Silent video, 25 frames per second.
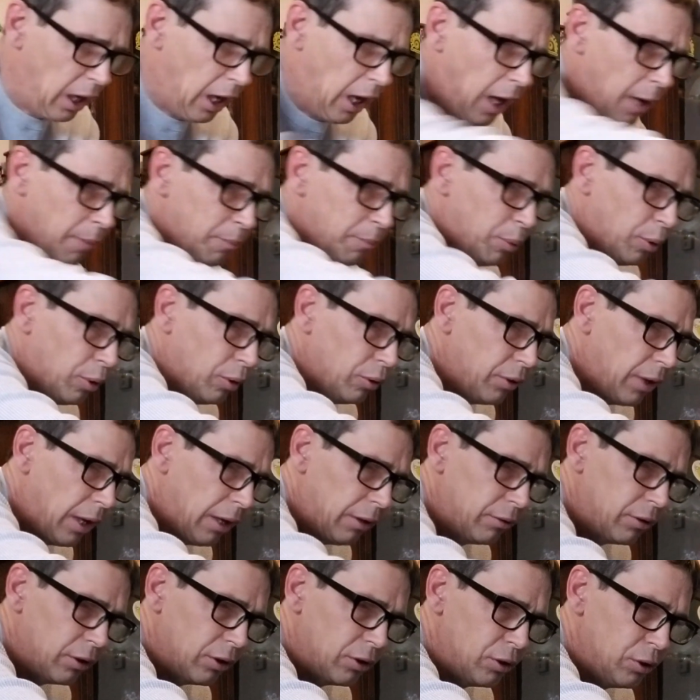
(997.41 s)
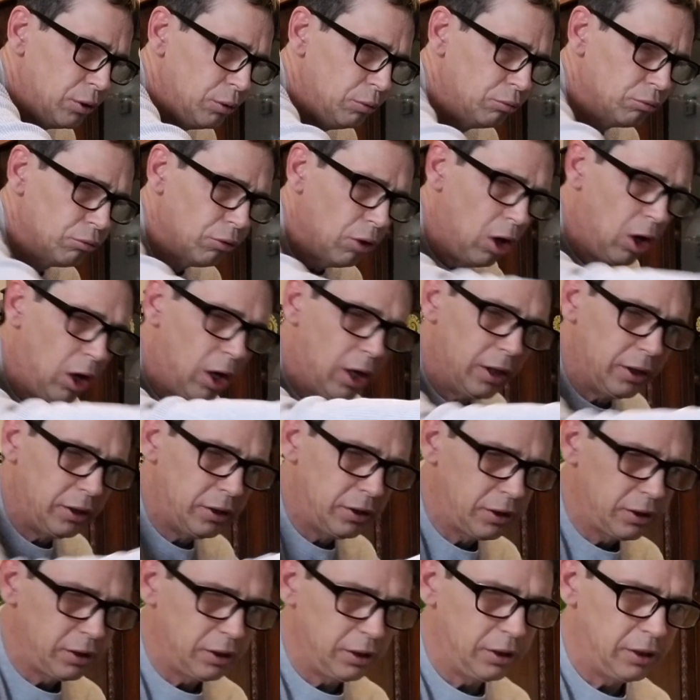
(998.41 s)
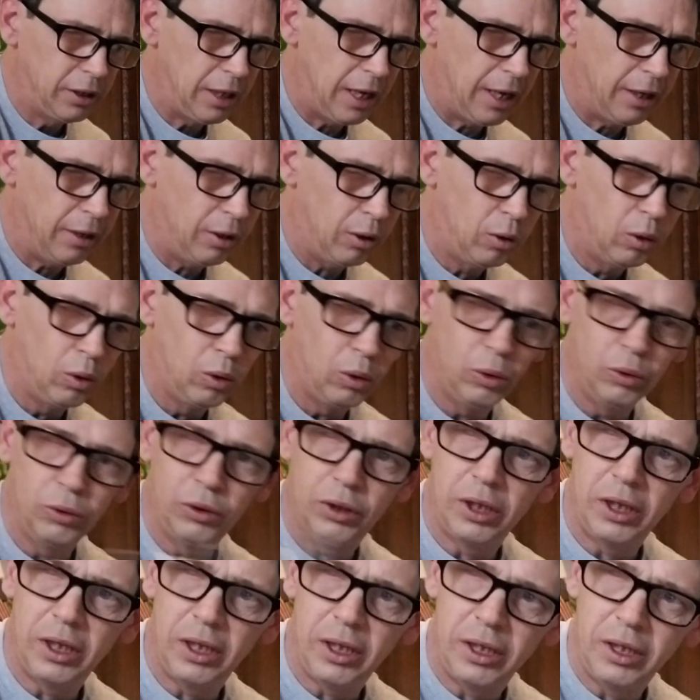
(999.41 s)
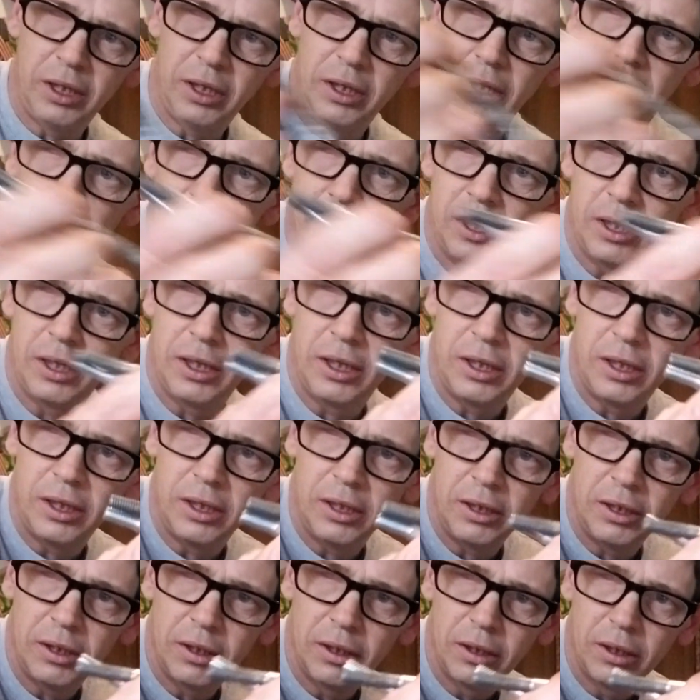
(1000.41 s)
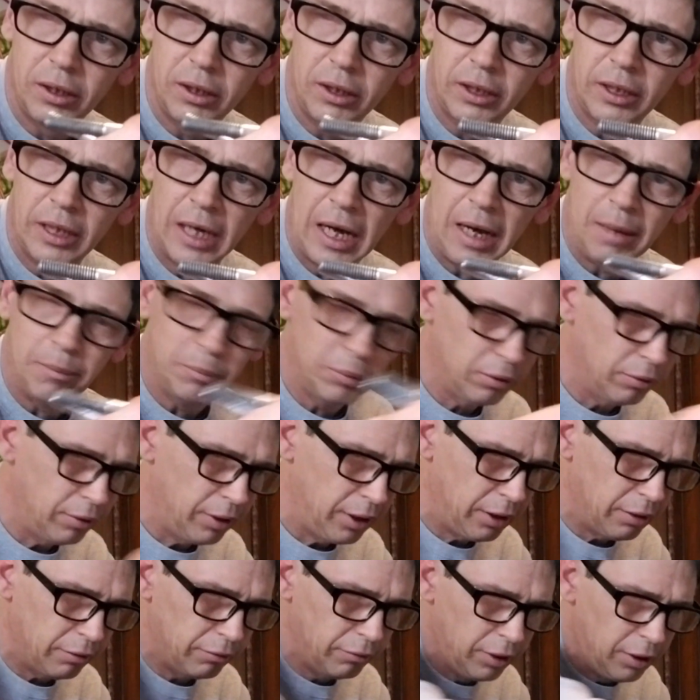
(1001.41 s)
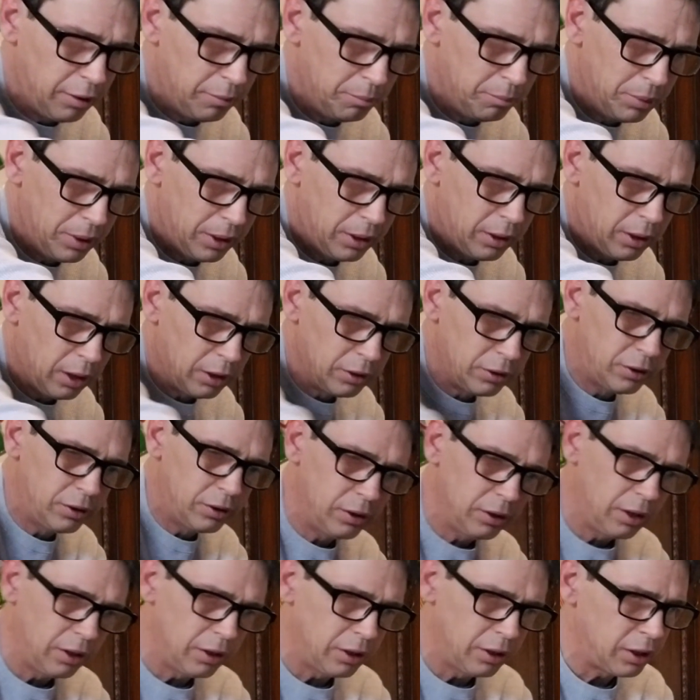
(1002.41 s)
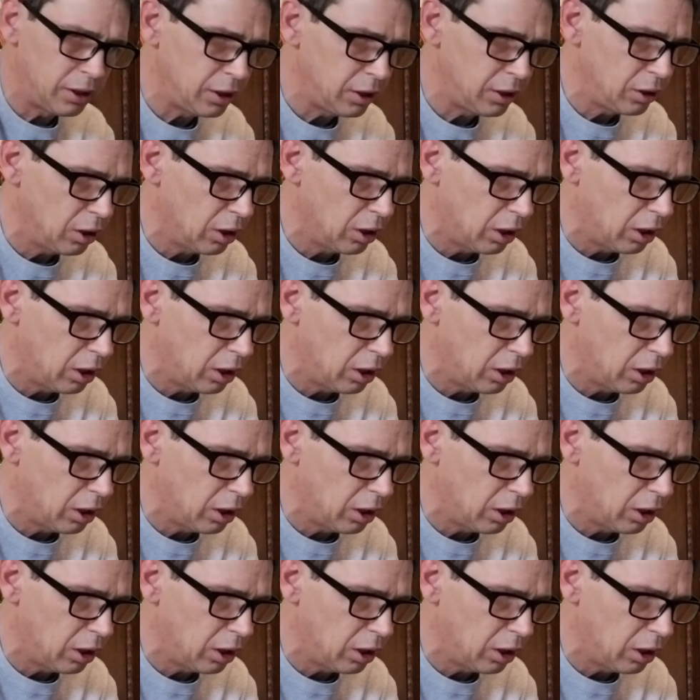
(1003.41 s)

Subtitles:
I pulled out the 2 rods that hold the carburetor in because the